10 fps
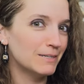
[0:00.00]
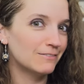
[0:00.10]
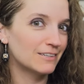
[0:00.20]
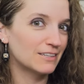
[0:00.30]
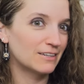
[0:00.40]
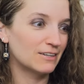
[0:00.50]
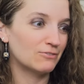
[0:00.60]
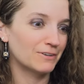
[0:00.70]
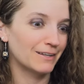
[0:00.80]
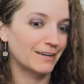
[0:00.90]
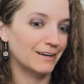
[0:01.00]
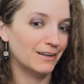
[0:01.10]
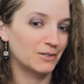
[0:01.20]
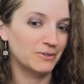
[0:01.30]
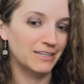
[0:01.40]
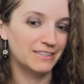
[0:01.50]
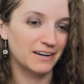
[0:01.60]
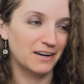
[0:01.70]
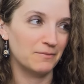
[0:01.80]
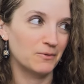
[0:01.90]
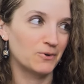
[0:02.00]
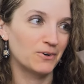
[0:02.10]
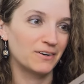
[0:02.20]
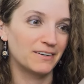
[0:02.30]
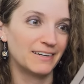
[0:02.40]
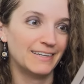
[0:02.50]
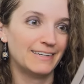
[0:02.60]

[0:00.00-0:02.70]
be really good for like Halloween time or,